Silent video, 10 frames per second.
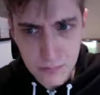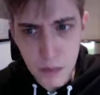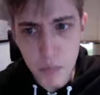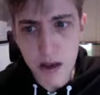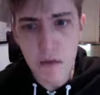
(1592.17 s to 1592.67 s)

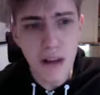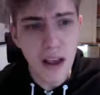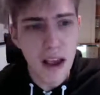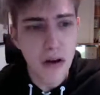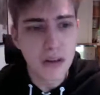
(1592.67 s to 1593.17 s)
But everything
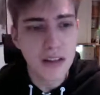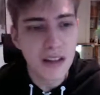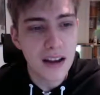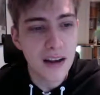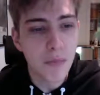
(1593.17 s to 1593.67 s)
else is
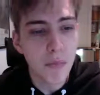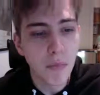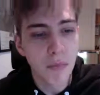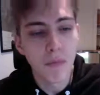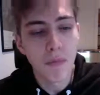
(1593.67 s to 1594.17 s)
like
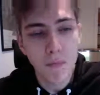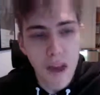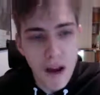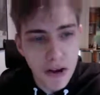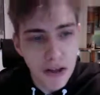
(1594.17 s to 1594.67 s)

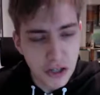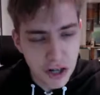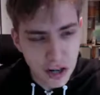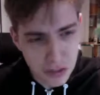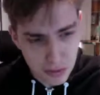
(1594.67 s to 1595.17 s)
various
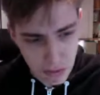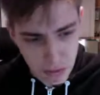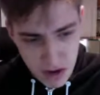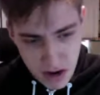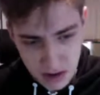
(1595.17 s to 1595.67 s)
shades of
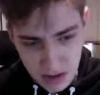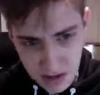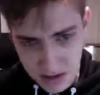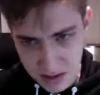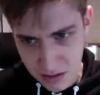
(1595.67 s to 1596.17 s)
green,
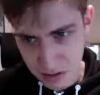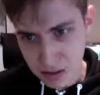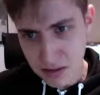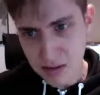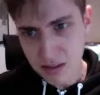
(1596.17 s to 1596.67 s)
and it
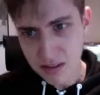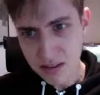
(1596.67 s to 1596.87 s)
looks